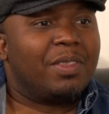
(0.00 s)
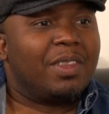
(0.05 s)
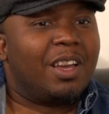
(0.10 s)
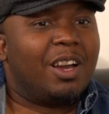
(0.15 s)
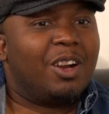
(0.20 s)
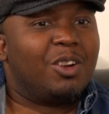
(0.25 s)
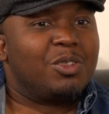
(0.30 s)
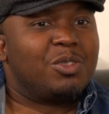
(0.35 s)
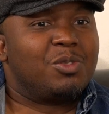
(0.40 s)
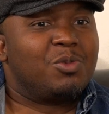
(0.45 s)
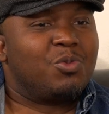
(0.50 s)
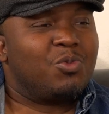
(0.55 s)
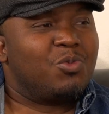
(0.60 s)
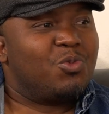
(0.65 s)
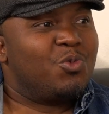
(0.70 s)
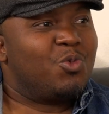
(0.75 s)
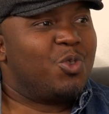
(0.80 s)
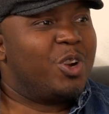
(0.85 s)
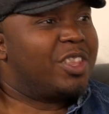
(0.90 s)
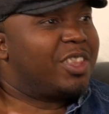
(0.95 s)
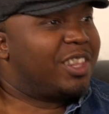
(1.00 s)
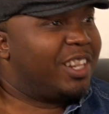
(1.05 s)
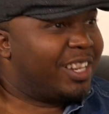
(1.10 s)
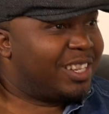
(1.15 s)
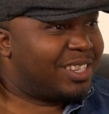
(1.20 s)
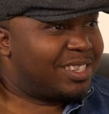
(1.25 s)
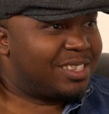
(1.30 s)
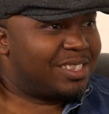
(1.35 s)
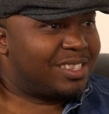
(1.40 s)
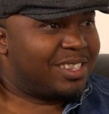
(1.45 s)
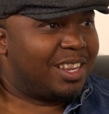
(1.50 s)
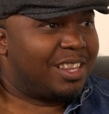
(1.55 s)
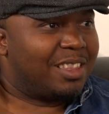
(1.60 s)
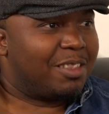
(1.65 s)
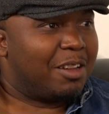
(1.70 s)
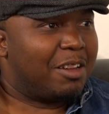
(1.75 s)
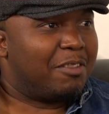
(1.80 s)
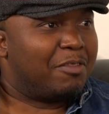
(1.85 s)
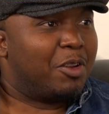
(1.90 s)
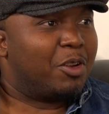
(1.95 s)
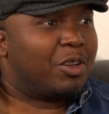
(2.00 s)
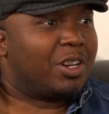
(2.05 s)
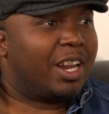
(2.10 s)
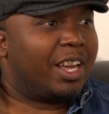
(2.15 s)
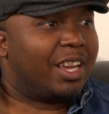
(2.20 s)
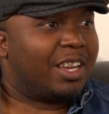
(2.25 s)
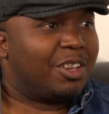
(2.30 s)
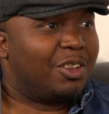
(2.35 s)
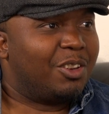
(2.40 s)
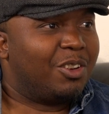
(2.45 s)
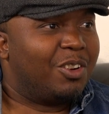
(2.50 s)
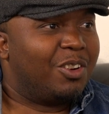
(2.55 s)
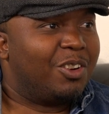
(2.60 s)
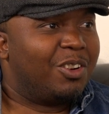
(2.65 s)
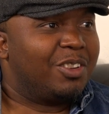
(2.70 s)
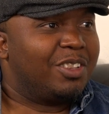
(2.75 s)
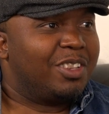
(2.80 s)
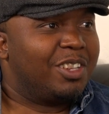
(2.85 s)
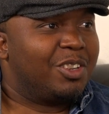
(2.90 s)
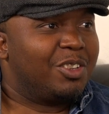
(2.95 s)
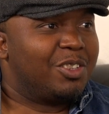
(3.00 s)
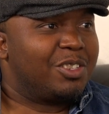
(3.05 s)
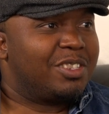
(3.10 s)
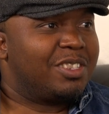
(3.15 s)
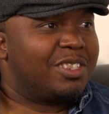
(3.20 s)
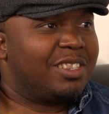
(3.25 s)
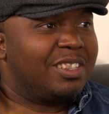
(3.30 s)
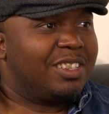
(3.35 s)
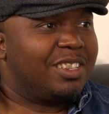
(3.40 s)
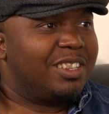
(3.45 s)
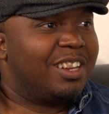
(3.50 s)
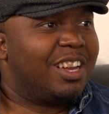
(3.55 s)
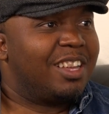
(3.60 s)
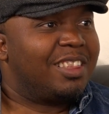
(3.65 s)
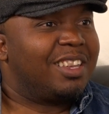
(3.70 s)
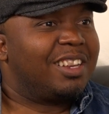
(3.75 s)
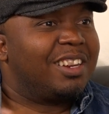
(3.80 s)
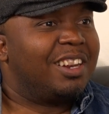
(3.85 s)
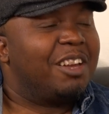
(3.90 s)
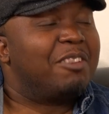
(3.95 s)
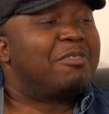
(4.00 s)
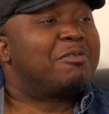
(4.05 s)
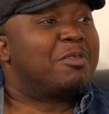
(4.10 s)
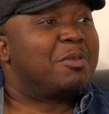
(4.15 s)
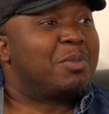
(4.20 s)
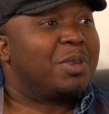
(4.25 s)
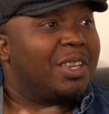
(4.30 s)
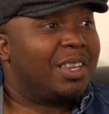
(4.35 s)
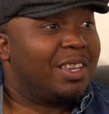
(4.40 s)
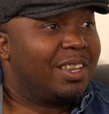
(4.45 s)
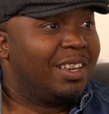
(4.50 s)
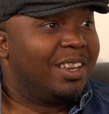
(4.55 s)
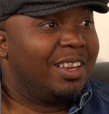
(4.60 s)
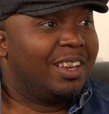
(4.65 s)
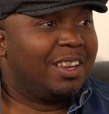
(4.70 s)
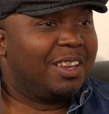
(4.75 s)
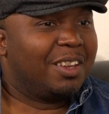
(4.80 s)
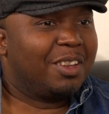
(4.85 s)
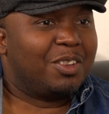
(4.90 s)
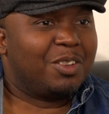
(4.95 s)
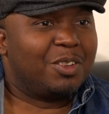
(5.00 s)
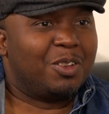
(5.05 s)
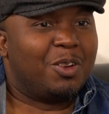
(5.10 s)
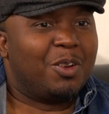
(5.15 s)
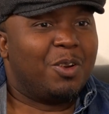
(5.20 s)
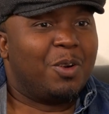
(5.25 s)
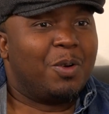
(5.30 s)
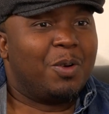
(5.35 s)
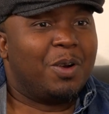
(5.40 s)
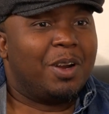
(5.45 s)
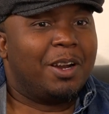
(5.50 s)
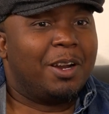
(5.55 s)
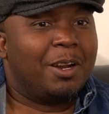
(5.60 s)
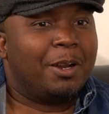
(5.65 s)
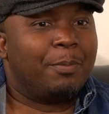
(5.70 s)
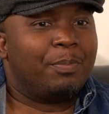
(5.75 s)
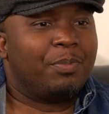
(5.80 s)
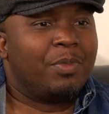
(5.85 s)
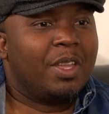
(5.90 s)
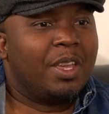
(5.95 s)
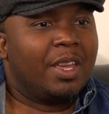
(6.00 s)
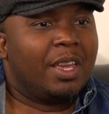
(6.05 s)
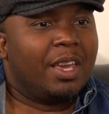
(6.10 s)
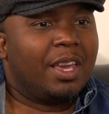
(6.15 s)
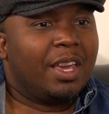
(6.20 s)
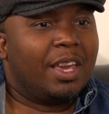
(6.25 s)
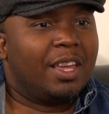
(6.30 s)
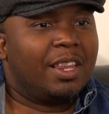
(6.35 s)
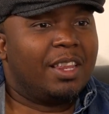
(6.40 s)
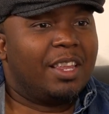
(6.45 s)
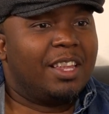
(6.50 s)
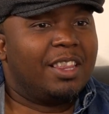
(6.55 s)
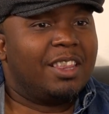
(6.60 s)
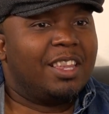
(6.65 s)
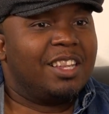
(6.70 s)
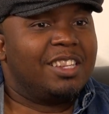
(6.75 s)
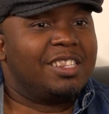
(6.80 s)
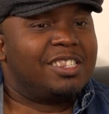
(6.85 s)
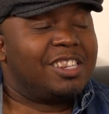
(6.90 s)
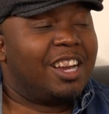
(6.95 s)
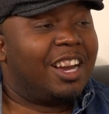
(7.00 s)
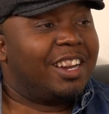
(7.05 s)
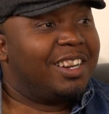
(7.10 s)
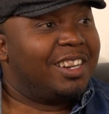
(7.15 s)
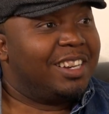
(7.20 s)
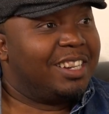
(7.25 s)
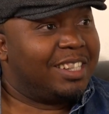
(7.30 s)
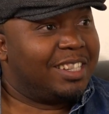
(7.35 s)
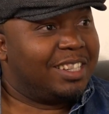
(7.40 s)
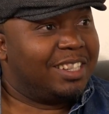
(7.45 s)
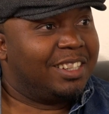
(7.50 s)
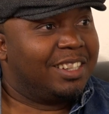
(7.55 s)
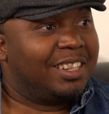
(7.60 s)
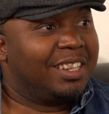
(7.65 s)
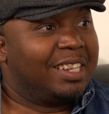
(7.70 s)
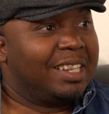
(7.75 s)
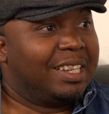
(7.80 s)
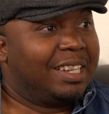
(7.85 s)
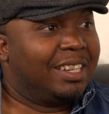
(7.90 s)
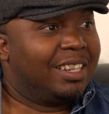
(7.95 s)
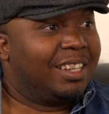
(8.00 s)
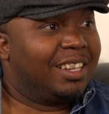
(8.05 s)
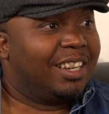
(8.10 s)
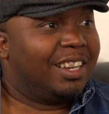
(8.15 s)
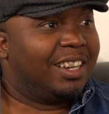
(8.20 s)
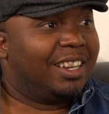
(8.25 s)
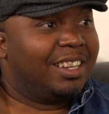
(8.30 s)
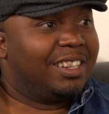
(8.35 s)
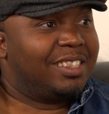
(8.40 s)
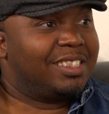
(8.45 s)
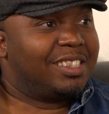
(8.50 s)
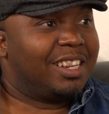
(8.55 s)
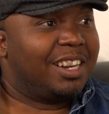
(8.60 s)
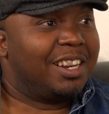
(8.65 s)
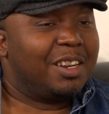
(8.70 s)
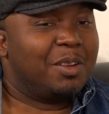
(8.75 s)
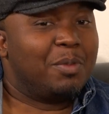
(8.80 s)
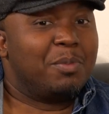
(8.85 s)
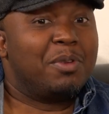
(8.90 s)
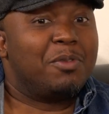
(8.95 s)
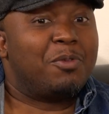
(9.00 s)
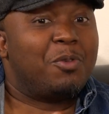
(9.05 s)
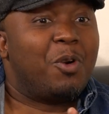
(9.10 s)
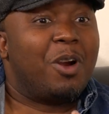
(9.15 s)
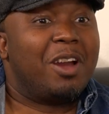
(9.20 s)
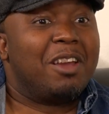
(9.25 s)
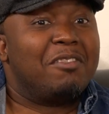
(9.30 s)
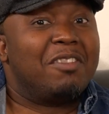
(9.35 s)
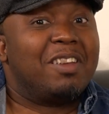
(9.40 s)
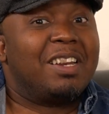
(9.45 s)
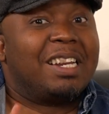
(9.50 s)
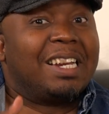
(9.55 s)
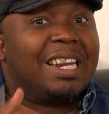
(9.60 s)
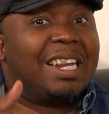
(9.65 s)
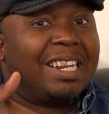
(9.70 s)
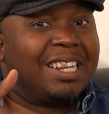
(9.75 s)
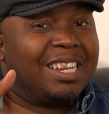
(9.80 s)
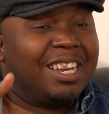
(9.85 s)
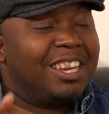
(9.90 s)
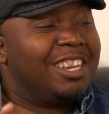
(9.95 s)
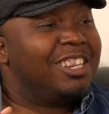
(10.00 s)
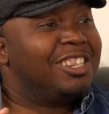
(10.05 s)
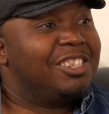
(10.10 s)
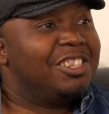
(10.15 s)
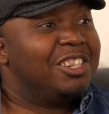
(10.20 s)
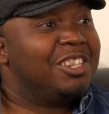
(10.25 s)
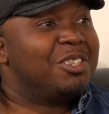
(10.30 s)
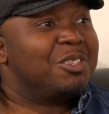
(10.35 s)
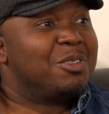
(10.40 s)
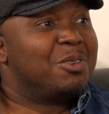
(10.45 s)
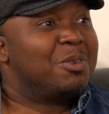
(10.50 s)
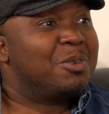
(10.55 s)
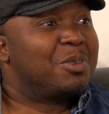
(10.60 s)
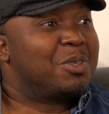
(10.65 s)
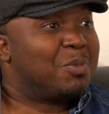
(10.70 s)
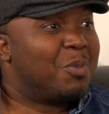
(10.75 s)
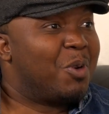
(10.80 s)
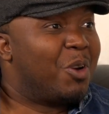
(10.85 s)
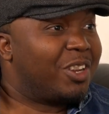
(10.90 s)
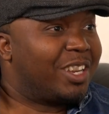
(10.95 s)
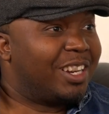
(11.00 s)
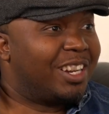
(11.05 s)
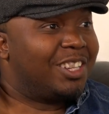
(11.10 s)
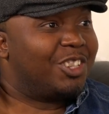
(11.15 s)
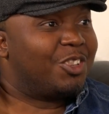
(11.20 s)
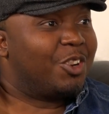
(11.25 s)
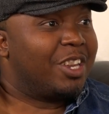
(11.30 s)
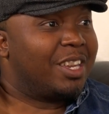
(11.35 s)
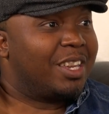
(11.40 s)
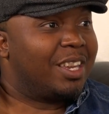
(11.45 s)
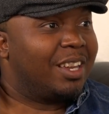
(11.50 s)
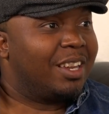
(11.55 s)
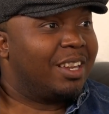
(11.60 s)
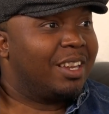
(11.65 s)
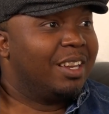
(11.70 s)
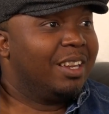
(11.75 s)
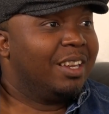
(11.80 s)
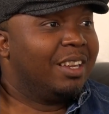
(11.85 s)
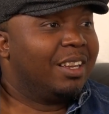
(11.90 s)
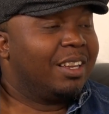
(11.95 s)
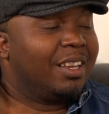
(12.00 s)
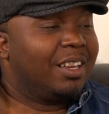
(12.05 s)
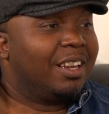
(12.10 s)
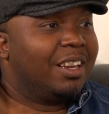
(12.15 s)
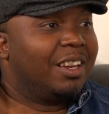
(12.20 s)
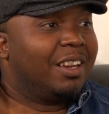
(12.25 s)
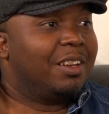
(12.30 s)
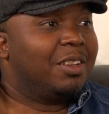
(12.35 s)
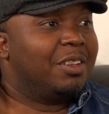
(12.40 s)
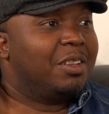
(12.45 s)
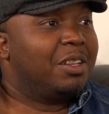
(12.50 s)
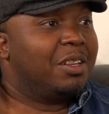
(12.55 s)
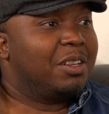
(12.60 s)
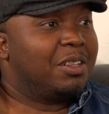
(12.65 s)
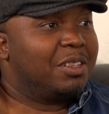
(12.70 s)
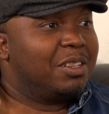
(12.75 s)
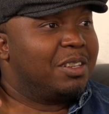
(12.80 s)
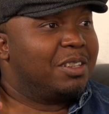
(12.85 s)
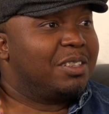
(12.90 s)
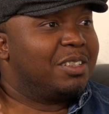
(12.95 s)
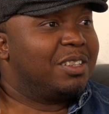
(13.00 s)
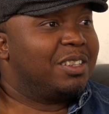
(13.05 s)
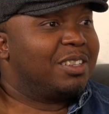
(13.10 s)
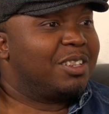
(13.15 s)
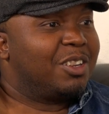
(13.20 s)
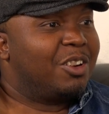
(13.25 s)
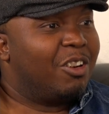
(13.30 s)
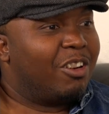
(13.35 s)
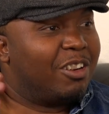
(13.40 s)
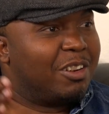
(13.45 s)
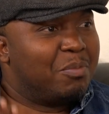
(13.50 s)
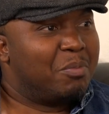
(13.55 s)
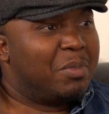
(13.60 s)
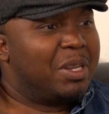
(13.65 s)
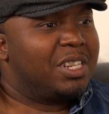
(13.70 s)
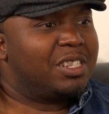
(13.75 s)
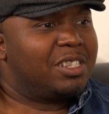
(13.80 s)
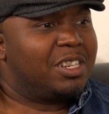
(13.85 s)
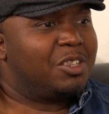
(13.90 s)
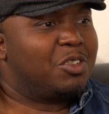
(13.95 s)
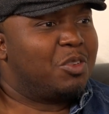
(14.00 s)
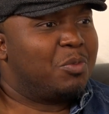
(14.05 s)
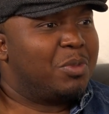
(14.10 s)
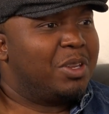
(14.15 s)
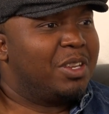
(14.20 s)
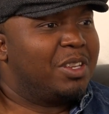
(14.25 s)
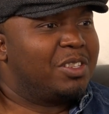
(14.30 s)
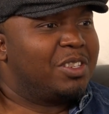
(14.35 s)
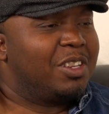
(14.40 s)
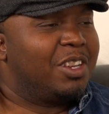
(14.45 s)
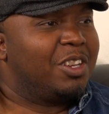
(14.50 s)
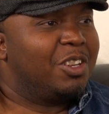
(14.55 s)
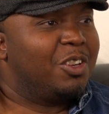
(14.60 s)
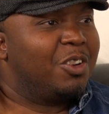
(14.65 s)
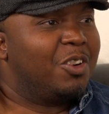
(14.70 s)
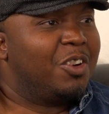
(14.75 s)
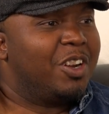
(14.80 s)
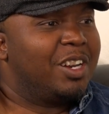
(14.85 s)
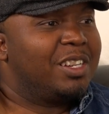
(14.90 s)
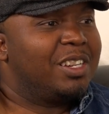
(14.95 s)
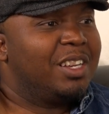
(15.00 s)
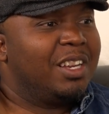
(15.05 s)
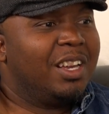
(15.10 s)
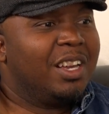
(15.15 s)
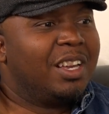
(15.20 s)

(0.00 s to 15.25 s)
was worthless. I felt like, you know, there was nothing left for me. You know. And then suddenly, before I even engaged into smoking and drinking, the God ministered to me and said, you know what,